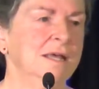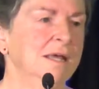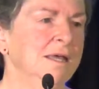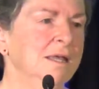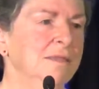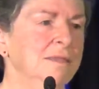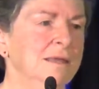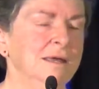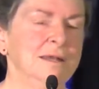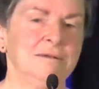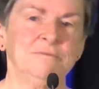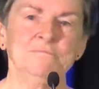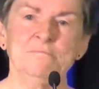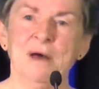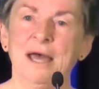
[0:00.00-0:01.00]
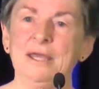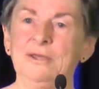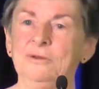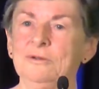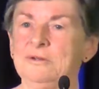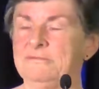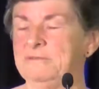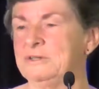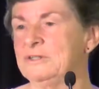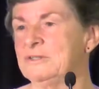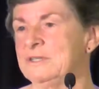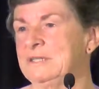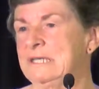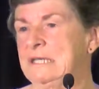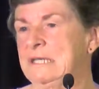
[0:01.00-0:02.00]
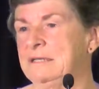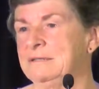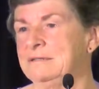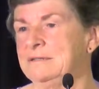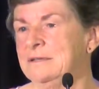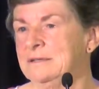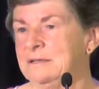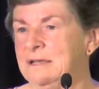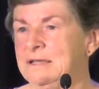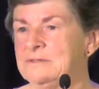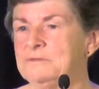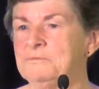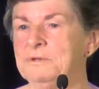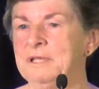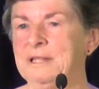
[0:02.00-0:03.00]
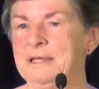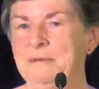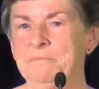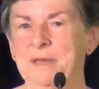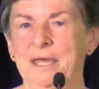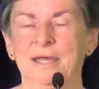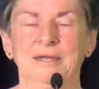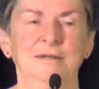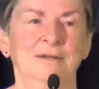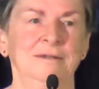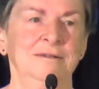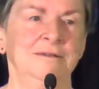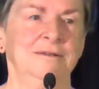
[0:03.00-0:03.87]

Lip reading: in that my university has really been